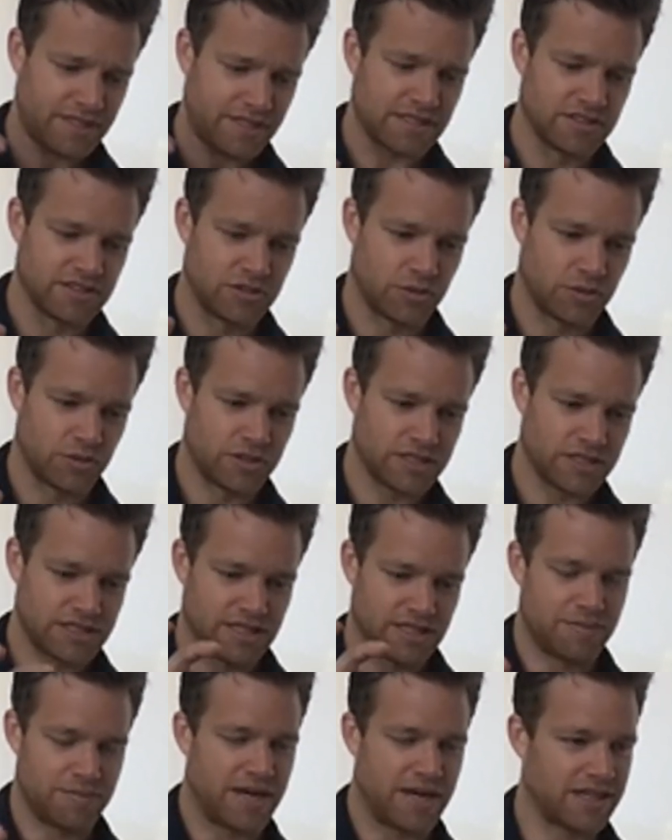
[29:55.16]
stores
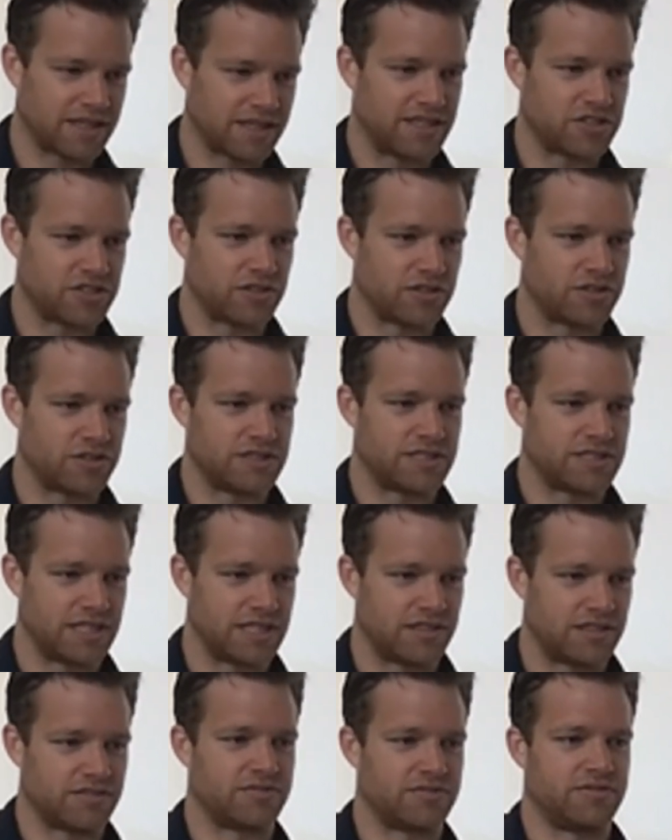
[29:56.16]
that Michelangelo
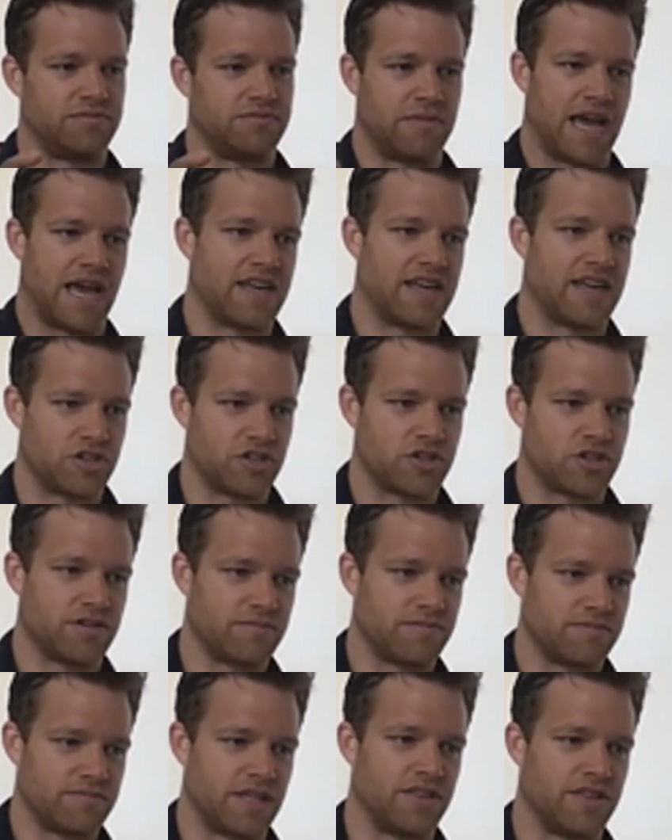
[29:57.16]
itself managed
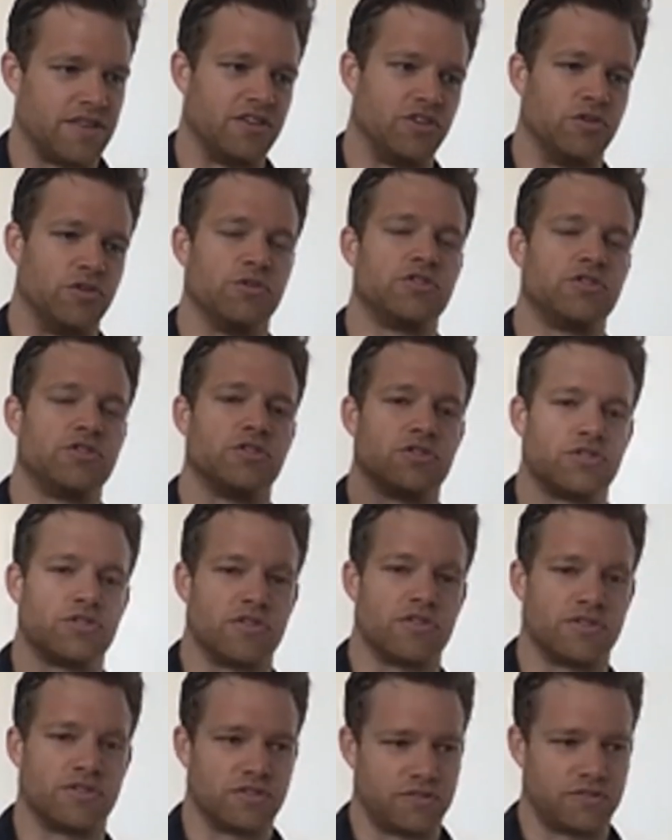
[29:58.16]
and then used to
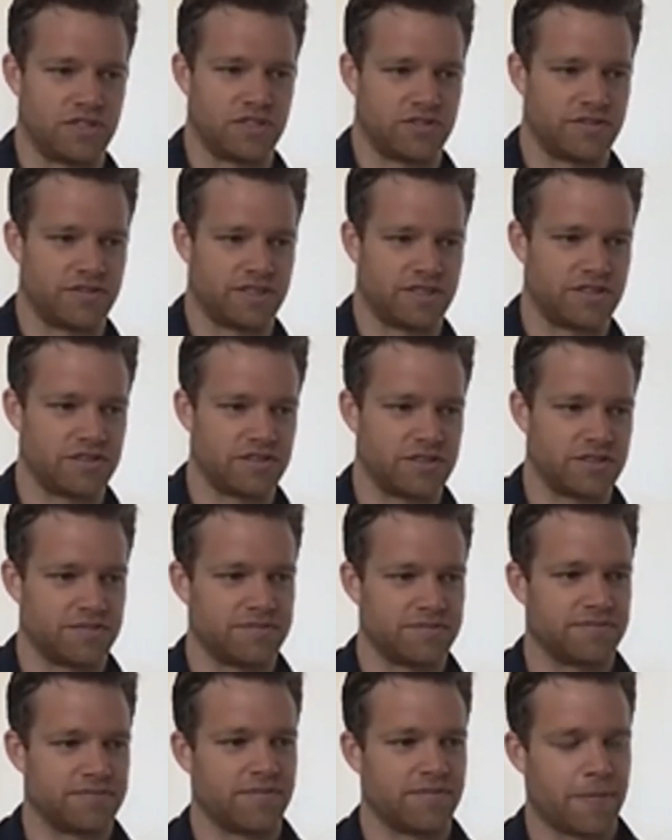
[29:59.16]
serve those feature values.
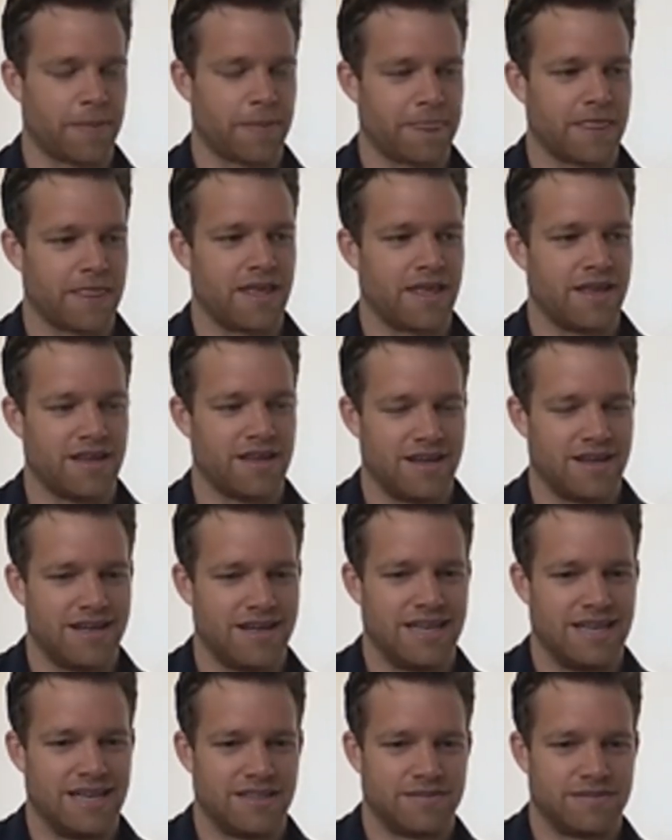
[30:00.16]
Perfect.
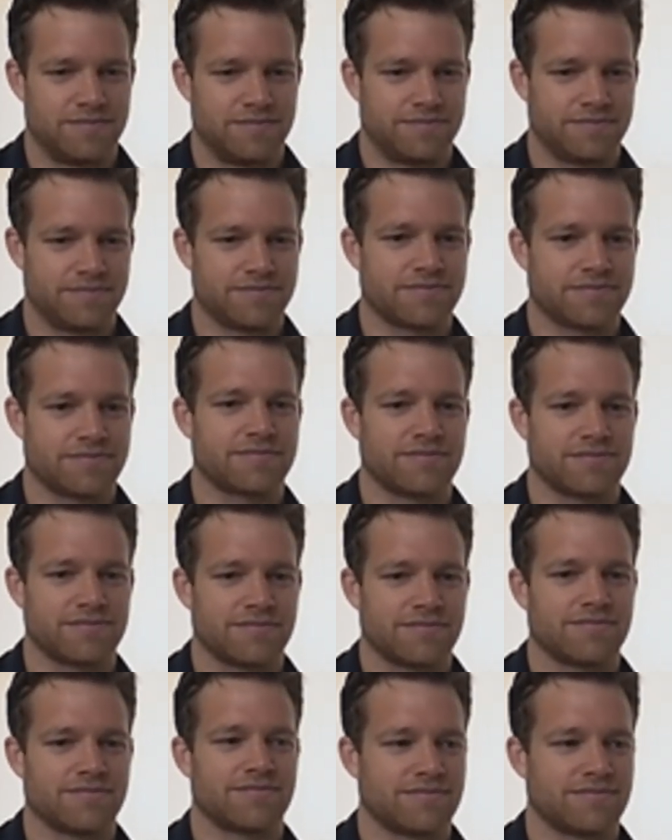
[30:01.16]
Okay, so